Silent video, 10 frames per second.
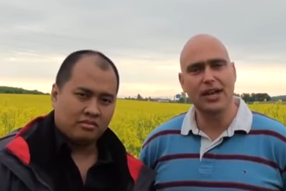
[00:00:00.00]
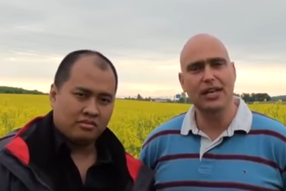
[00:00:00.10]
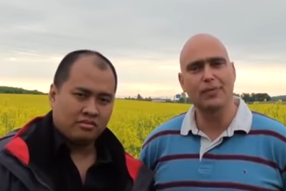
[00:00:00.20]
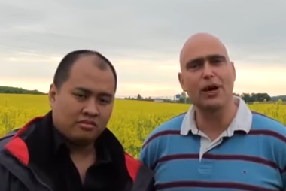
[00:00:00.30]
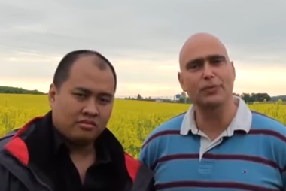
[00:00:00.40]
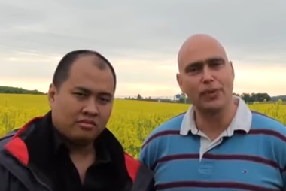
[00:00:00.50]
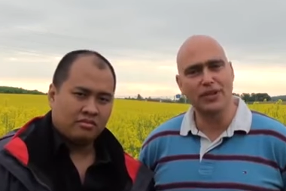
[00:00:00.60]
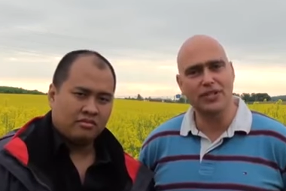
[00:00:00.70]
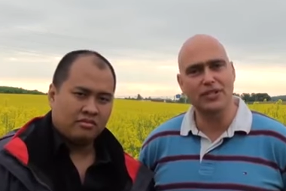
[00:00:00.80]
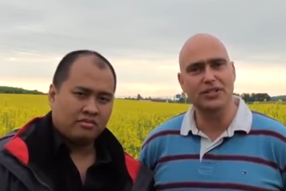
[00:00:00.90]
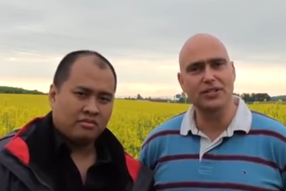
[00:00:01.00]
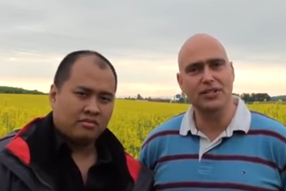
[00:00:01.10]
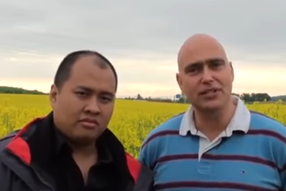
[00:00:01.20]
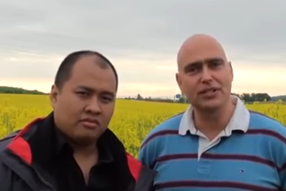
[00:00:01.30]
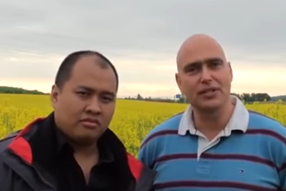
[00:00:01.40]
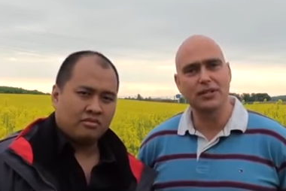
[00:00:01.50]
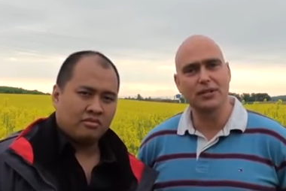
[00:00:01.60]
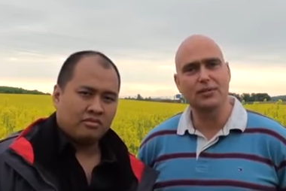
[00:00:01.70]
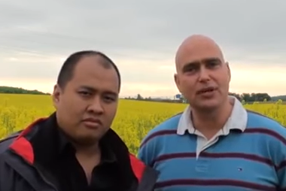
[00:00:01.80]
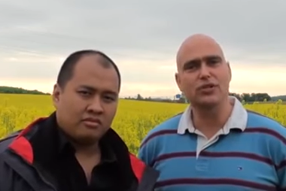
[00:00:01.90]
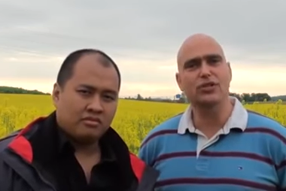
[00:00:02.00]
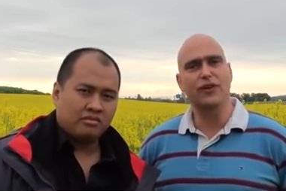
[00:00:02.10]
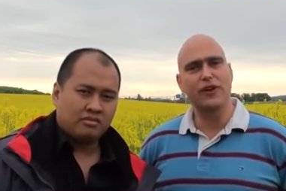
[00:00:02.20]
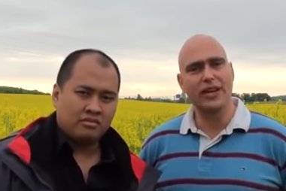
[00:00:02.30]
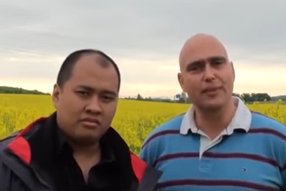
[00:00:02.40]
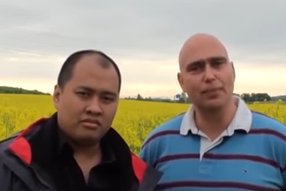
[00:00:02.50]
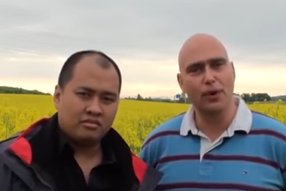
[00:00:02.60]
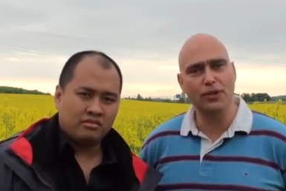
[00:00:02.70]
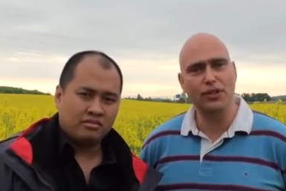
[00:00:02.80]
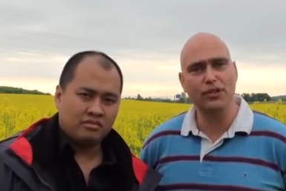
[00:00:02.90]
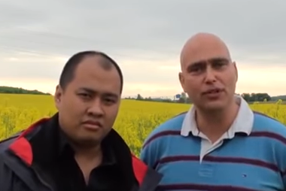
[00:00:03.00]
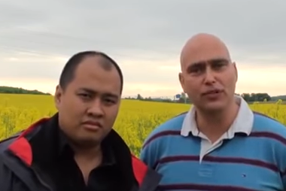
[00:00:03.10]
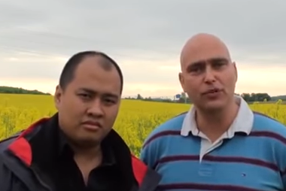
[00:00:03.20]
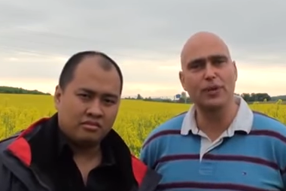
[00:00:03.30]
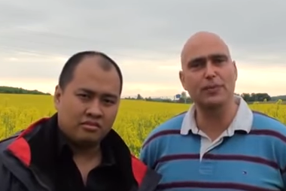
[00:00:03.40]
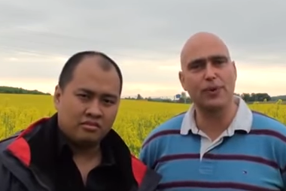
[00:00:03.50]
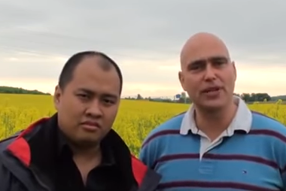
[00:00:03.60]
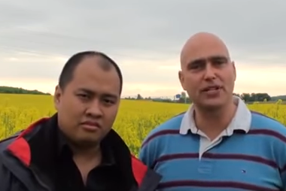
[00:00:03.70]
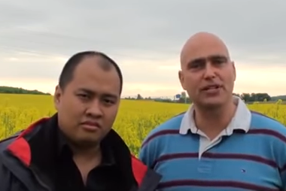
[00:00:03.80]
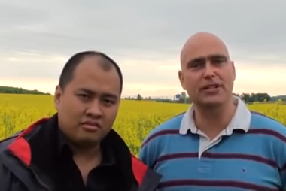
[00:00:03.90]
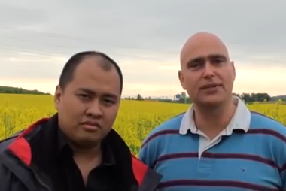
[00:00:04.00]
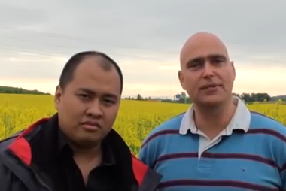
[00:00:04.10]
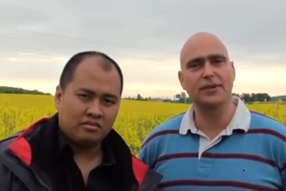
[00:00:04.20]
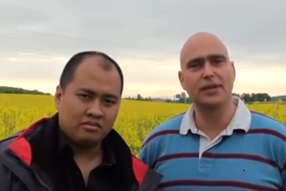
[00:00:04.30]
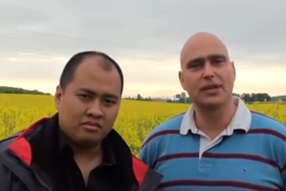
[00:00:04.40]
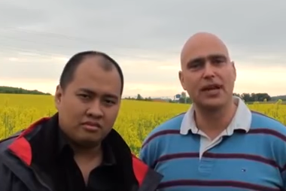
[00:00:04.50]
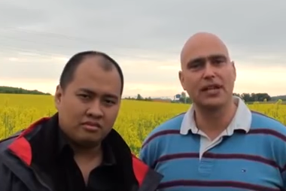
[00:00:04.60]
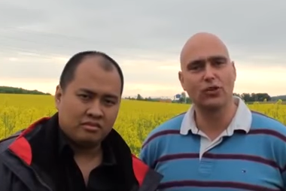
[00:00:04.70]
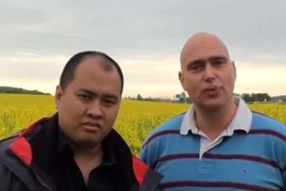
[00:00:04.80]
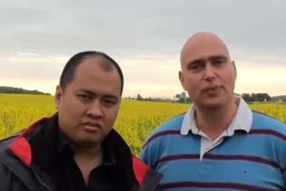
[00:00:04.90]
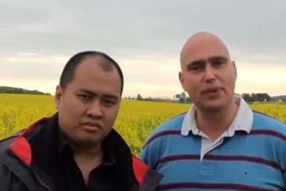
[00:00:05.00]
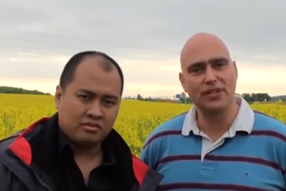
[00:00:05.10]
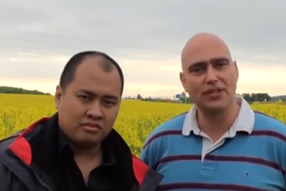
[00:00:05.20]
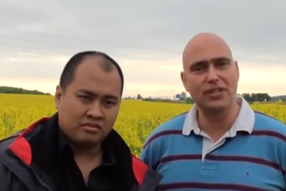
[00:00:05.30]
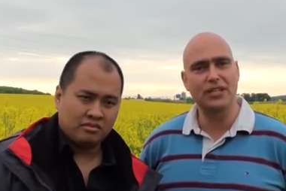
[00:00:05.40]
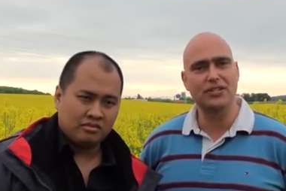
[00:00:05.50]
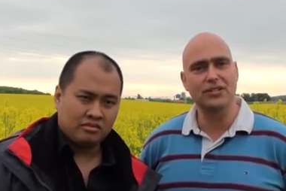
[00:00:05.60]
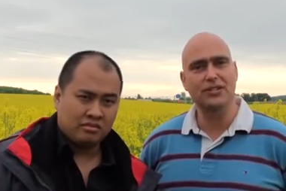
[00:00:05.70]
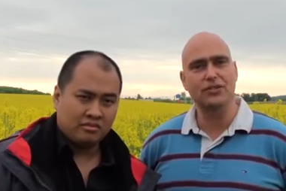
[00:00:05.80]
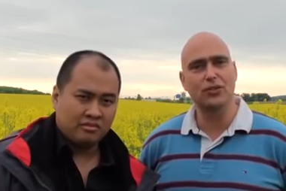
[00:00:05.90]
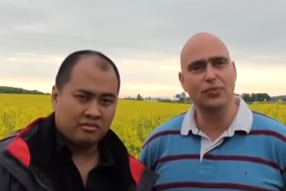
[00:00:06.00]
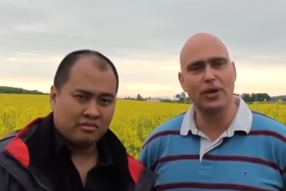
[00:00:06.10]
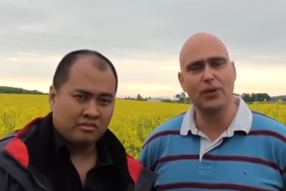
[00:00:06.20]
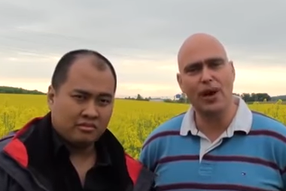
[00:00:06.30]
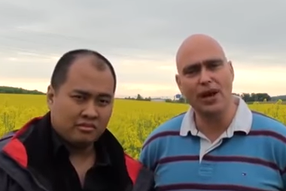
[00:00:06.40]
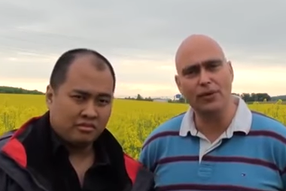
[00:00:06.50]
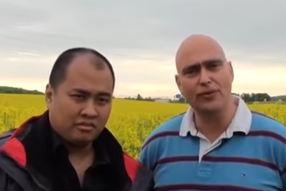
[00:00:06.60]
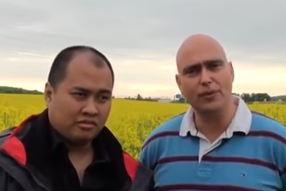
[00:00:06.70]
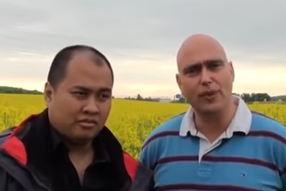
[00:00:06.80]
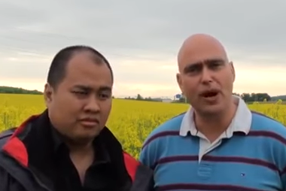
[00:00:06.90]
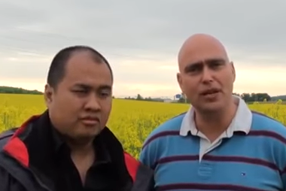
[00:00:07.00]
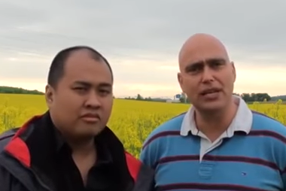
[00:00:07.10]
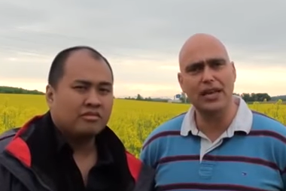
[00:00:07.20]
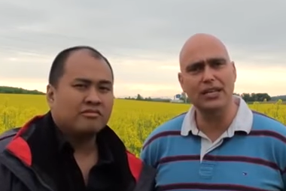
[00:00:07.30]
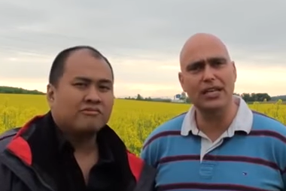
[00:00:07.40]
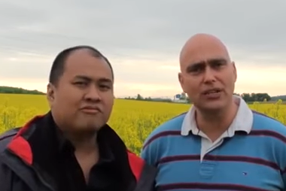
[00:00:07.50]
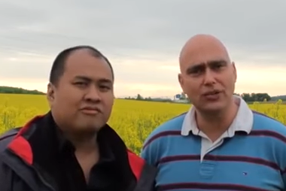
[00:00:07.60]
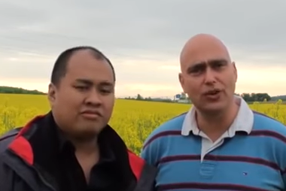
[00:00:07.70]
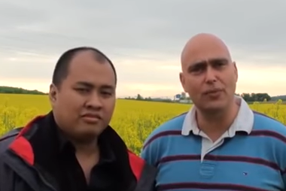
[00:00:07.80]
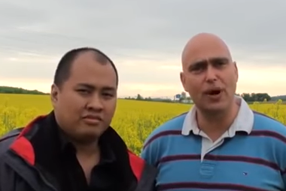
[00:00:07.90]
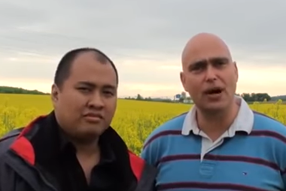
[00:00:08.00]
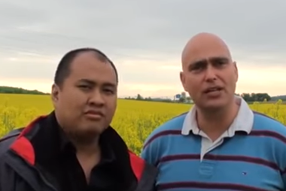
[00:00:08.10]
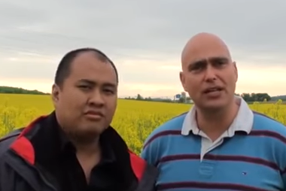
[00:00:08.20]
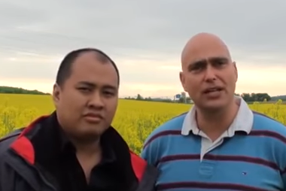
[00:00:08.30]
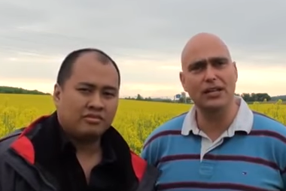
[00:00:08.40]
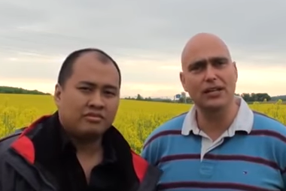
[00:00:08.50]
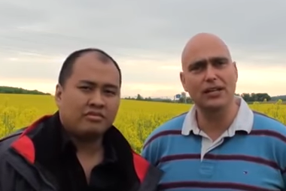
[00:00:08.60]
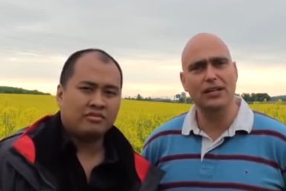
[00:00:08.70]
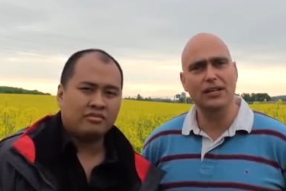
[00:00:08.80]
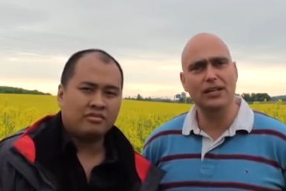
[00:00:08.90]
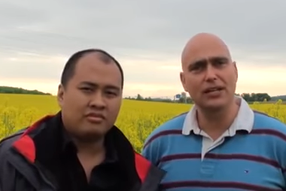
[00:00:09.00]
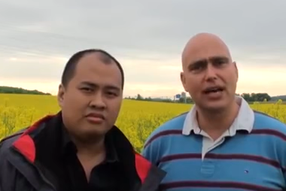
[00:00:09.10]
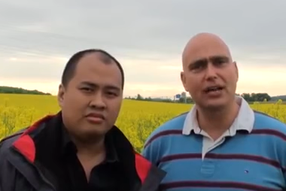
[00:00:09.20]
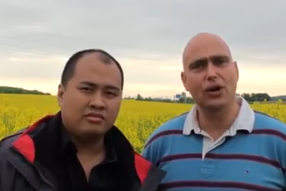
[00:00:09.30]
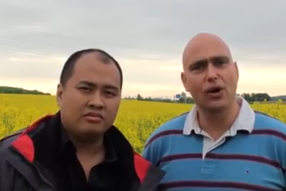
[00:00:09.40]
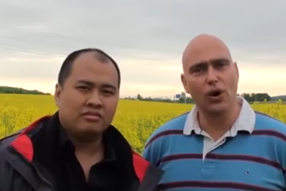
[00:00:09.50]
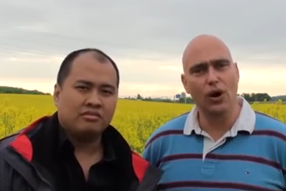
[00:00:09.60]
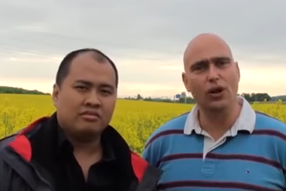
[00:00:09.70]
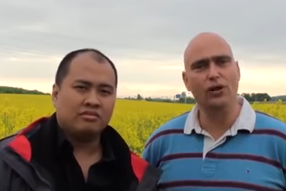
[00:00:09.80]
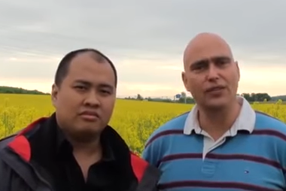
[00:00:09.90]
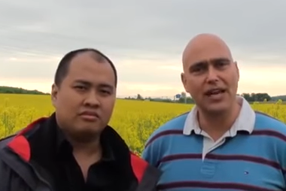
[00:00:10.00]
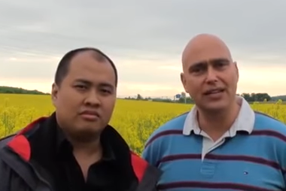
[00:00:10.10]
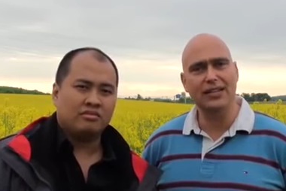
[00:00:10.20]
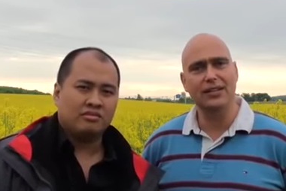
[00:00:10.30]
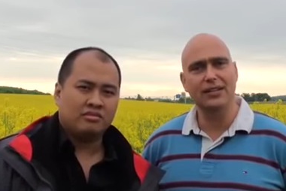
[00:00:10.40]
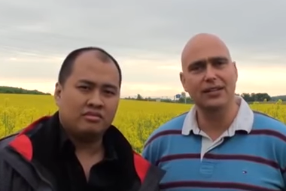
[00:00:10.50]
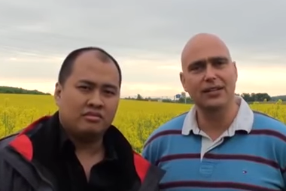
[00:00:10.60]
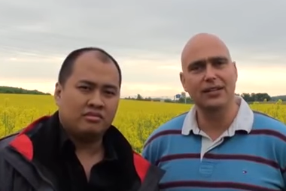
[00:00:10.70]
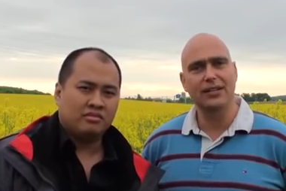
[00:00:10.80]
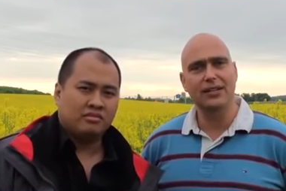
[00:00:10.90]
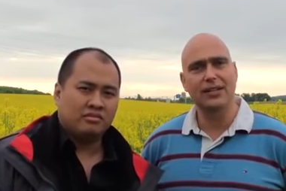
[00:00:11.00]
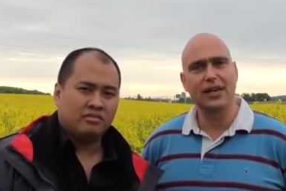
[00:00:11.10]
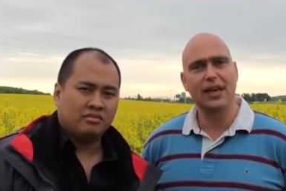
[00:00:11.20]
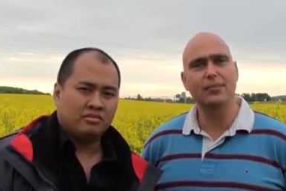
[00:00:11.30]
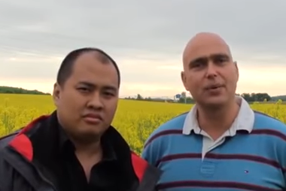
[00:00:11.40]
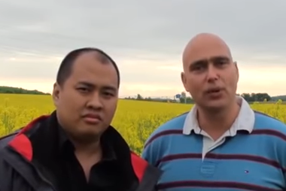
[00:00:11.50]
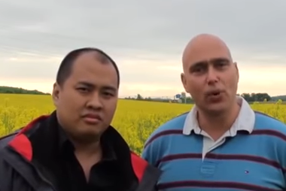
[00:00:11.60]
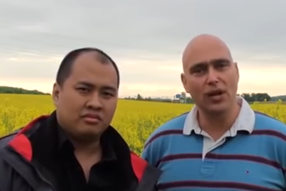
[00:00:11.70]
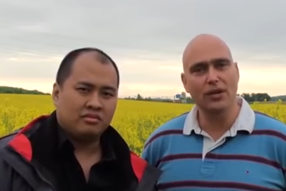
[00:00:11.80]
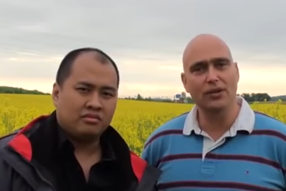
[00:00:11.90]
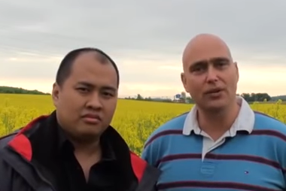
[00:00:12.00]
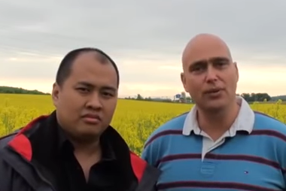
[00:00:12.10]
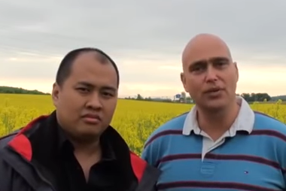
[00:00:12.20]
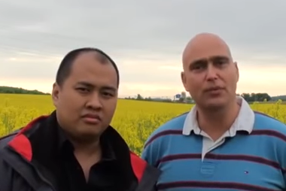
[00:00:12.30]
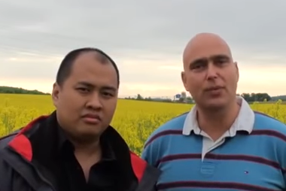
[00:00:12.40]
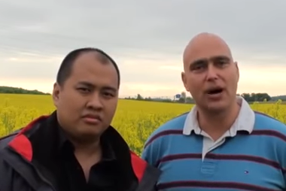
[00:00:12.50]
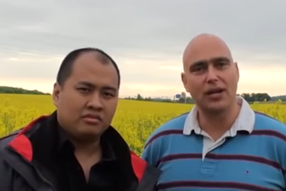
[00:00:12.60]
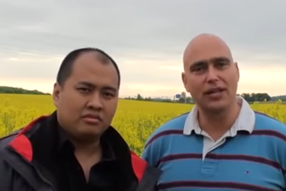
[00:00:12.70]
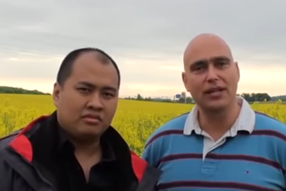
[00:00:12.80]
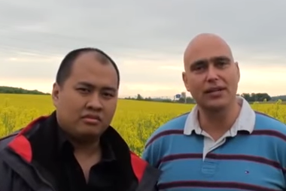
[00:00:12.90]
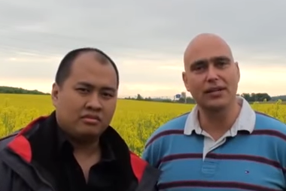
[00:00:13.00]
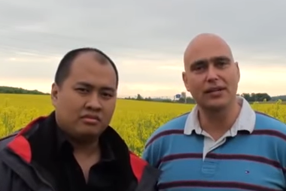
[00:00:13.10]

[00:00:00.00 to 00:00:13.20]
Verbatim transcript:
Speaker 1: and about presence. Because it's very important to be present. And to be present is to be aware of your body and into your body and know all of that and be one with your body.